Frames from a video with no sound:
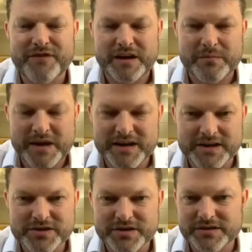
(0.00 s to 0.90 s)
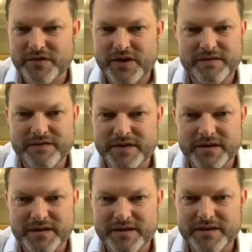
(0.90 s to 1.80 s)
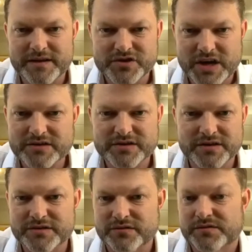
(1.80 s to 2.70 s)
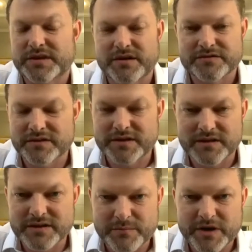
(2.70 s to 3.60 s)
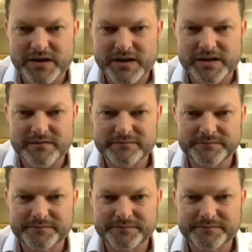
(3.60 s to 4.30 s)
recommendations for any further injections or surgery that they might need.